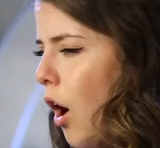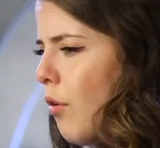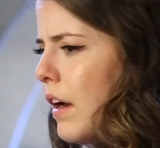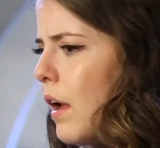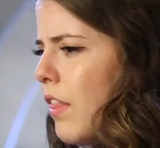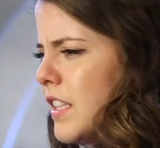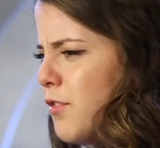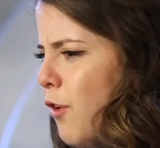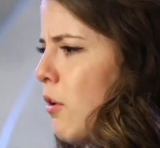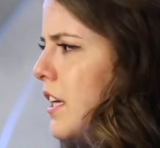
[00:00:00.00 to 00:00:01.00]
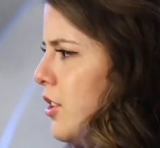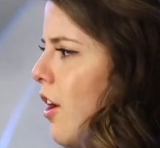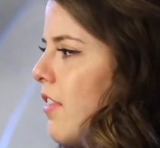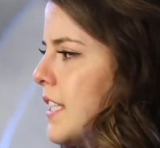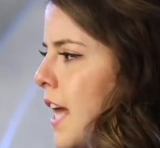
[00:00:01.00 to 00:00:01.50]
All right, uh, let's focus
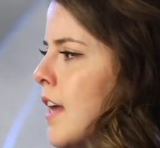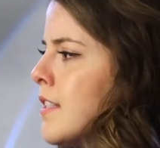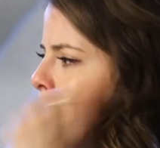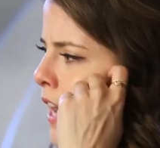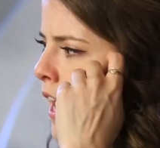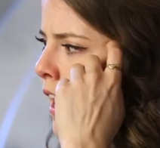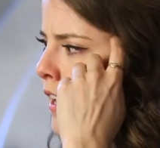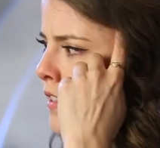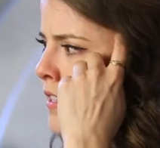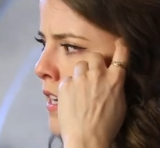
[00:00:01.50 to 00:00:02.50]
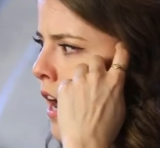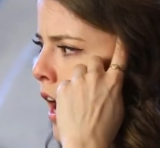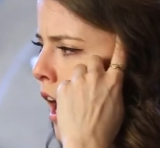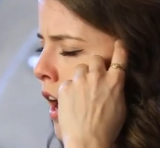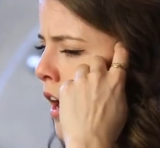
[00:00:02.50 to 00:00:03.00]
on the task at hand.
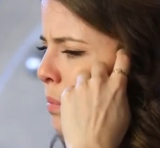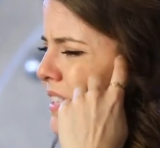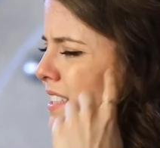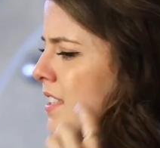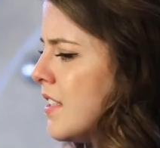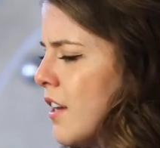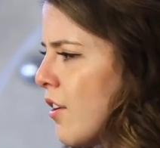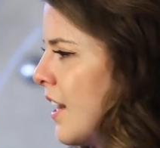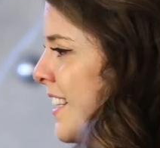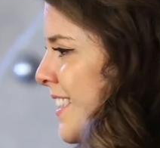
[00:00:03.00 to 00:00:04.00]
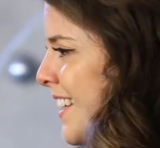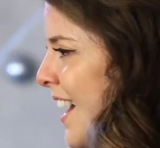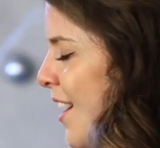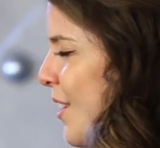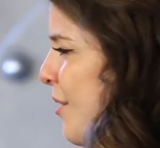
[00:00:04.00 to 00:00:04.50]
Uh, but seriously,
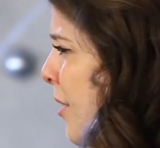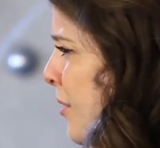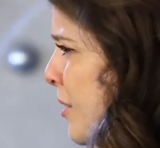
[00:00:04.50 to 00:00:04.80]
how do you know